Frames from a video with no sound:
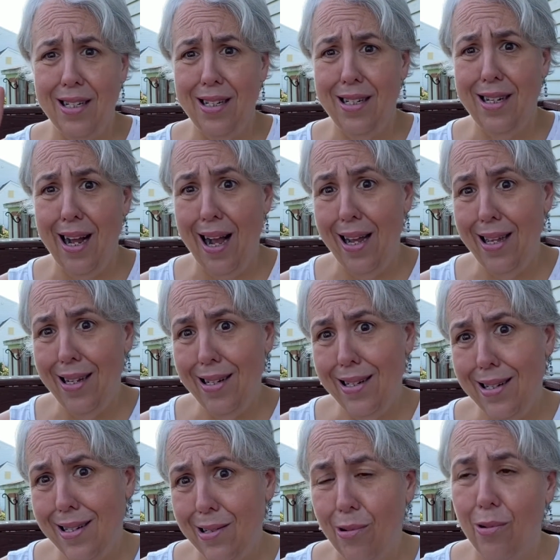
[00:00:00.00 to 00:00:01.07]

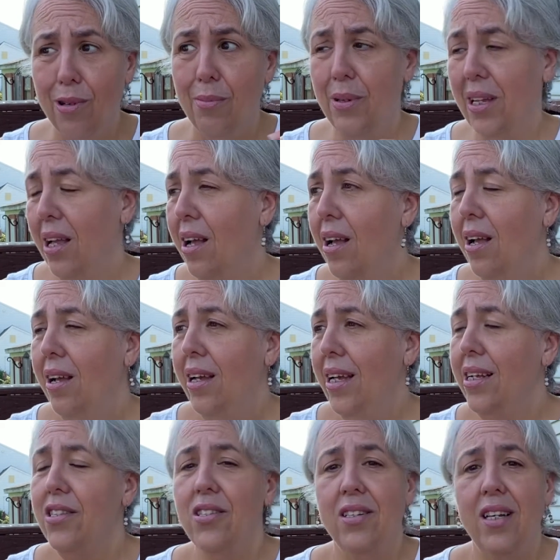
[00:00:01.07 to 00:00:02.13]
diet, or
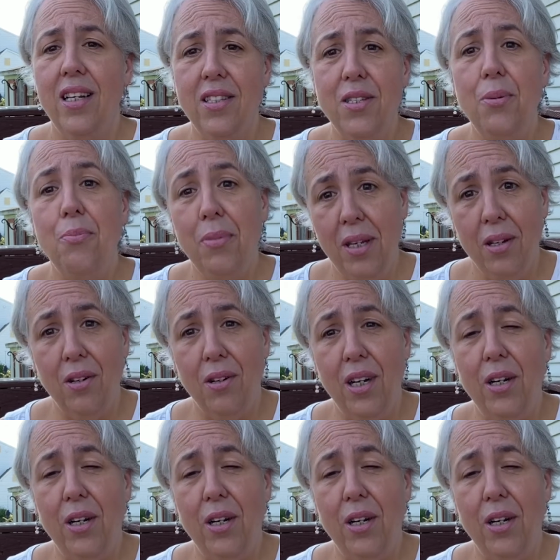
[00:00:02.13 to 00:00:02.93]
it's, it's a meal.